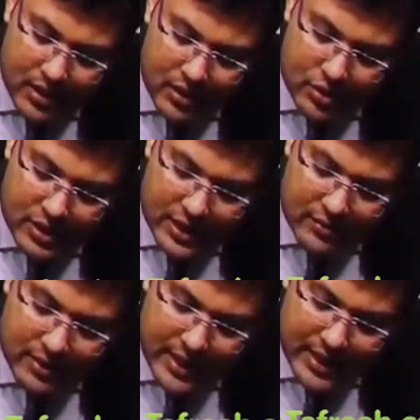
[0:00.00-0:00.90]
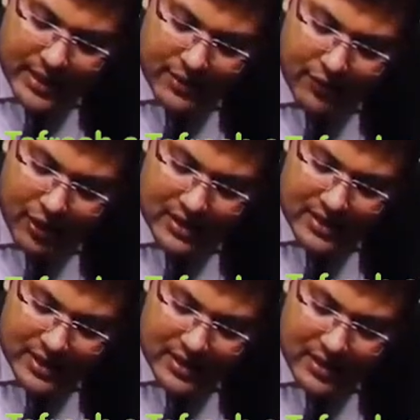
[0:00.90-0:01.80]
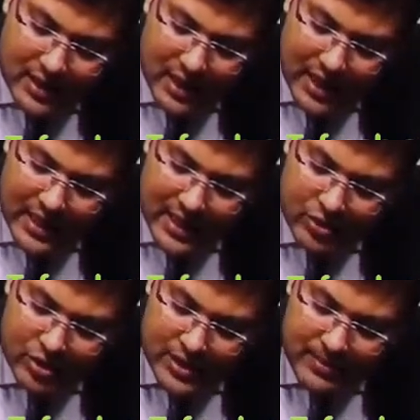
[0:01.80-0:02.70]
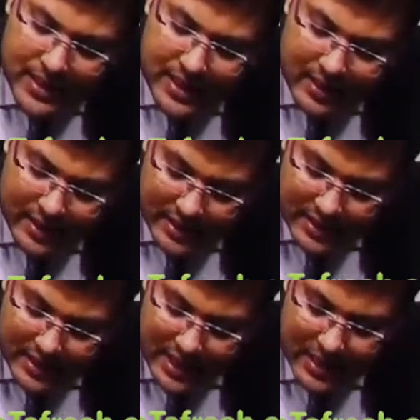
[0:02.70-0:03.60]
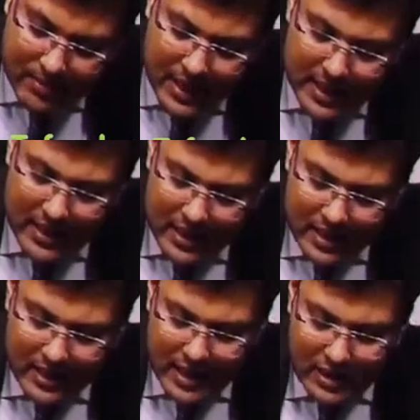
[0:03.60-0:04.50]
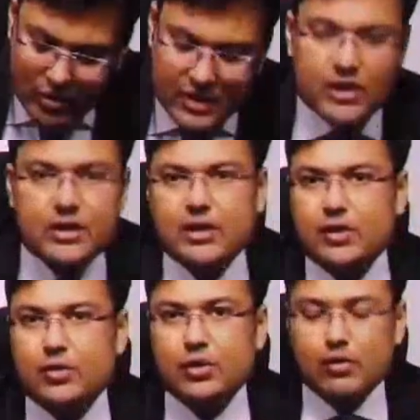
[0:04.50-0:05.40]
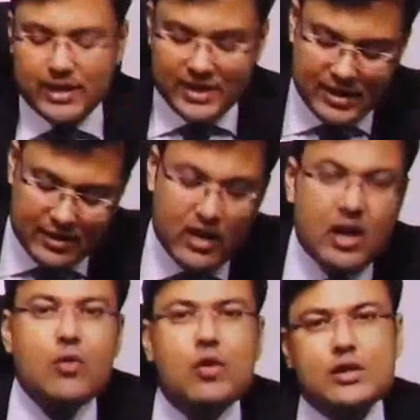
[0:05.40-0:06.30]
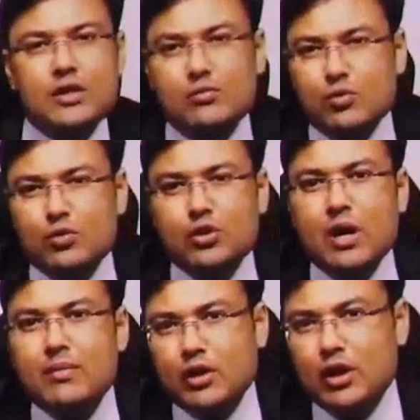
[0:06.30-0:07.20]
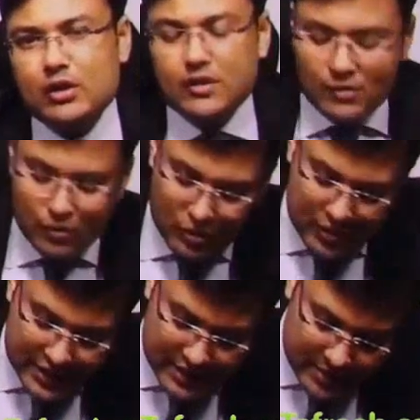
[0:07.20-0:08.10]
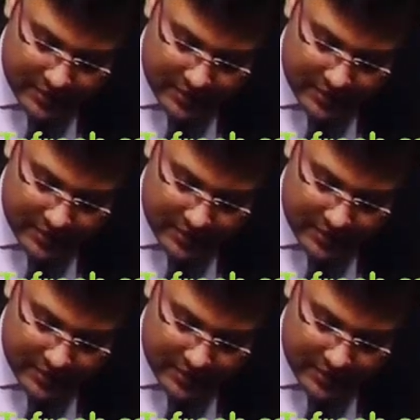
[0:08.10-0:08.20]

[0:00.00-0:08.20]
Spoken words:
So that's why it's false cyst, and actually speaking, it is lined by granulation tissue. Question, what's the most common cause of pseudocyst?